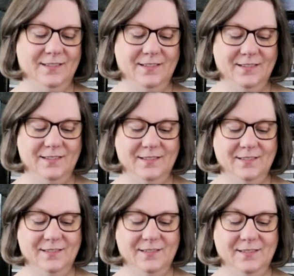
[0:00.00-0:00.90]

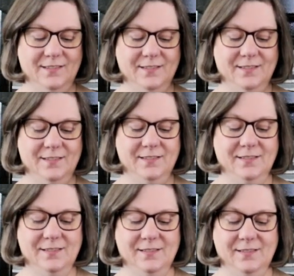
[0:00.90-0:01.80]

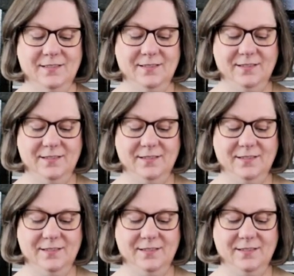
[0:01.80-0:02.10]
The person shown says nothing.